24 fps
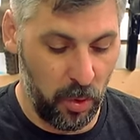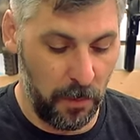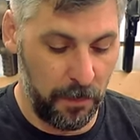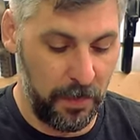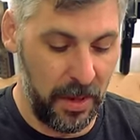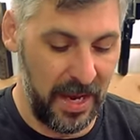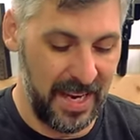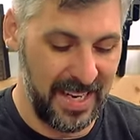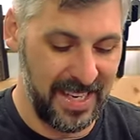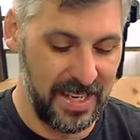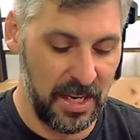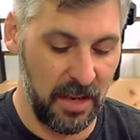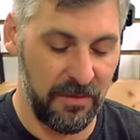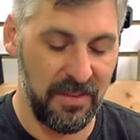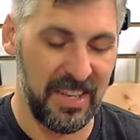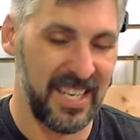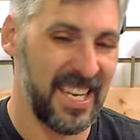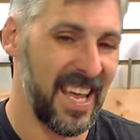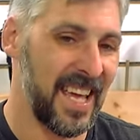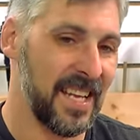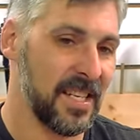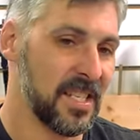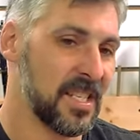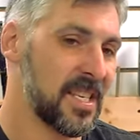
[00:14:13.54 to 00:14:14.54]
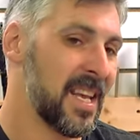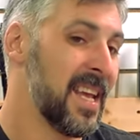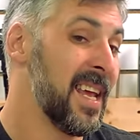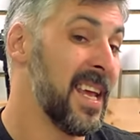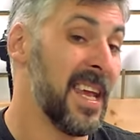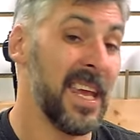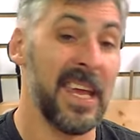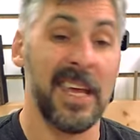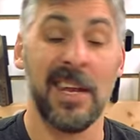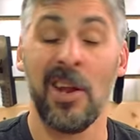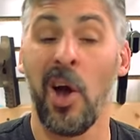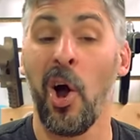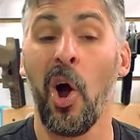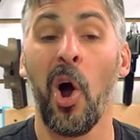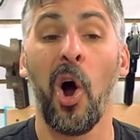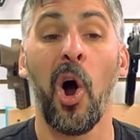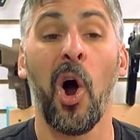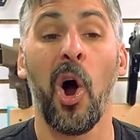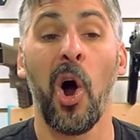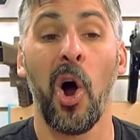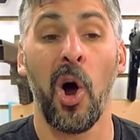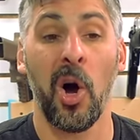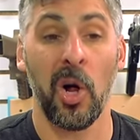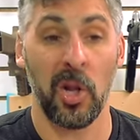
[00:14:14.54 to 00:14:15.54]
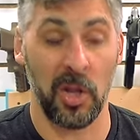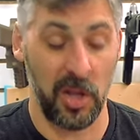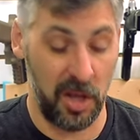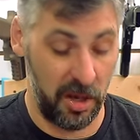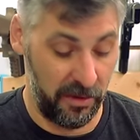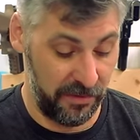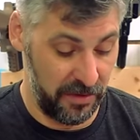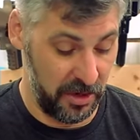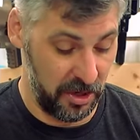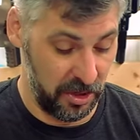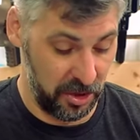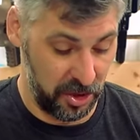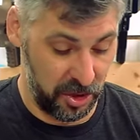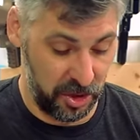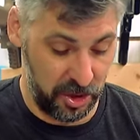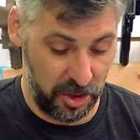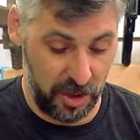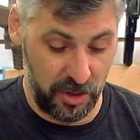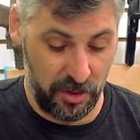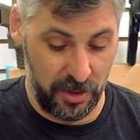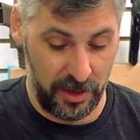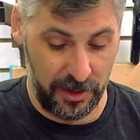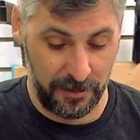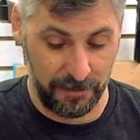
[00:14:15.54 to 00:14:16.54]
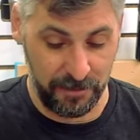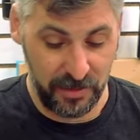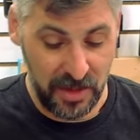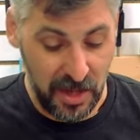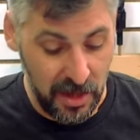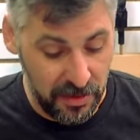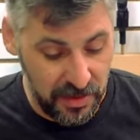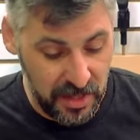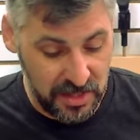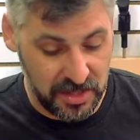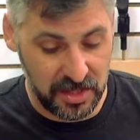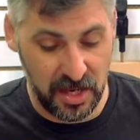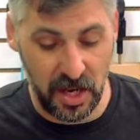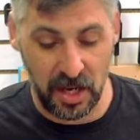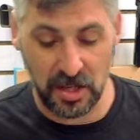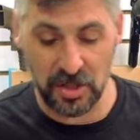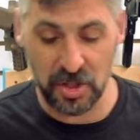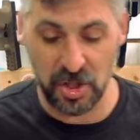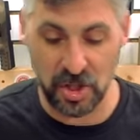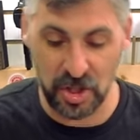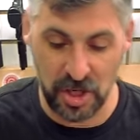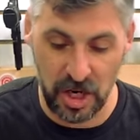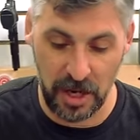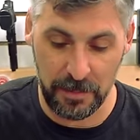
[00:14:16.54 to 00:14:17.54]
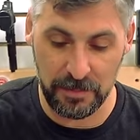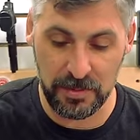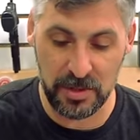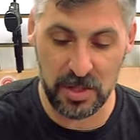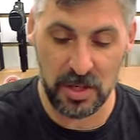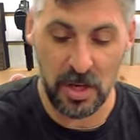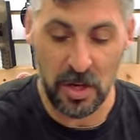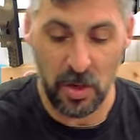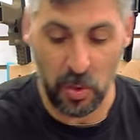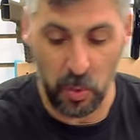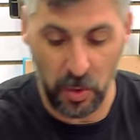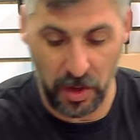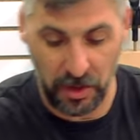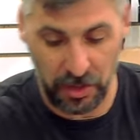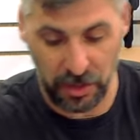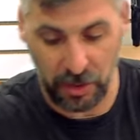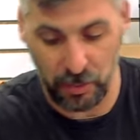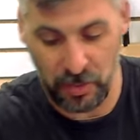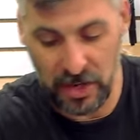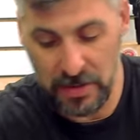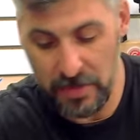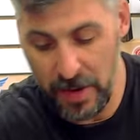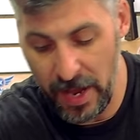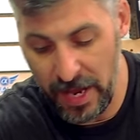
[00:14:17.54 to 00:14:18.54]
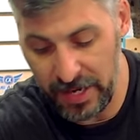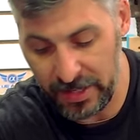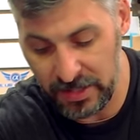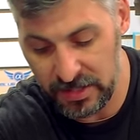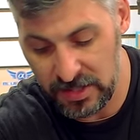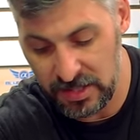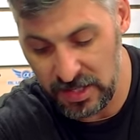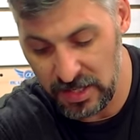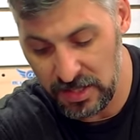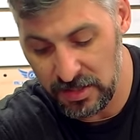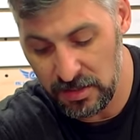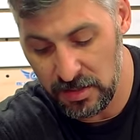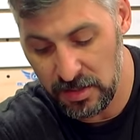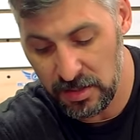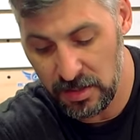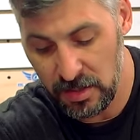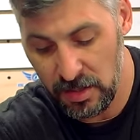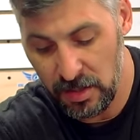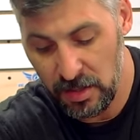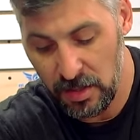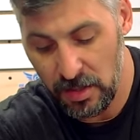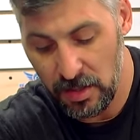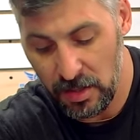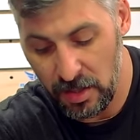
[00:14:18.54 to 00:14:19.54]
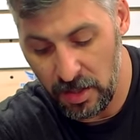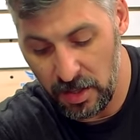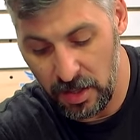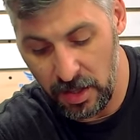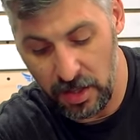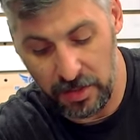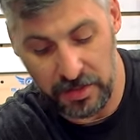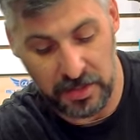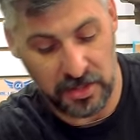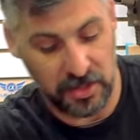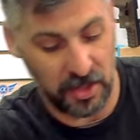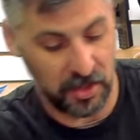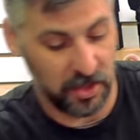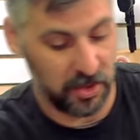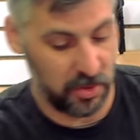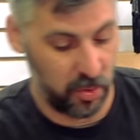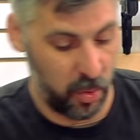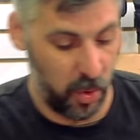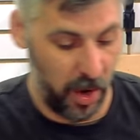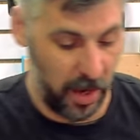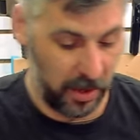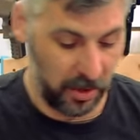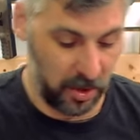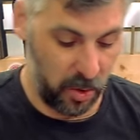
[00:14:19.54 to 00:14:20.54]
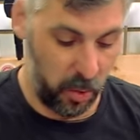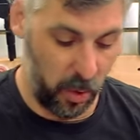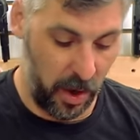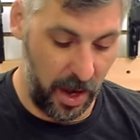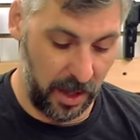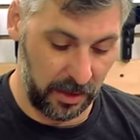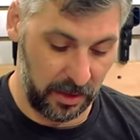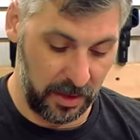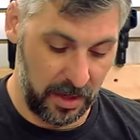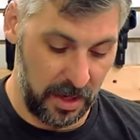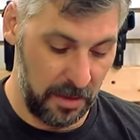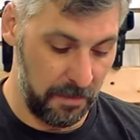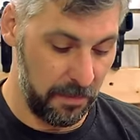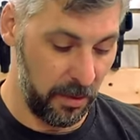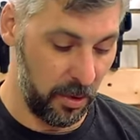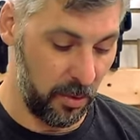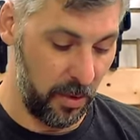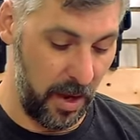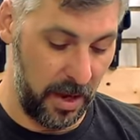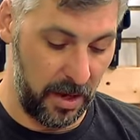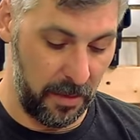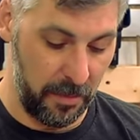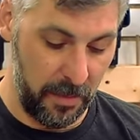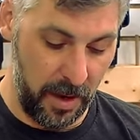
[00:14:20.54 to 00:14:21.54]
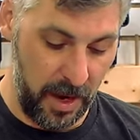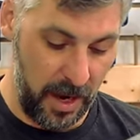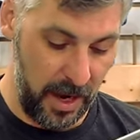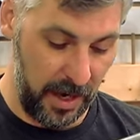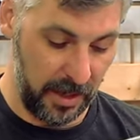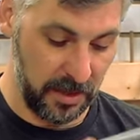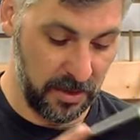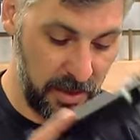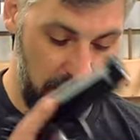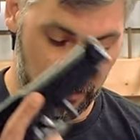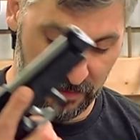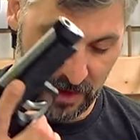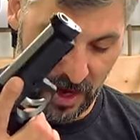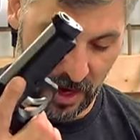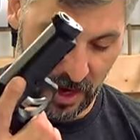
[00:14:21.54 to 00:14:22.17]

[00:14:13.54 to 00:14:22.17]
will pay dividends in all of your shooting. This gun ships with 3 magazines. These are quality Beretta mags. I've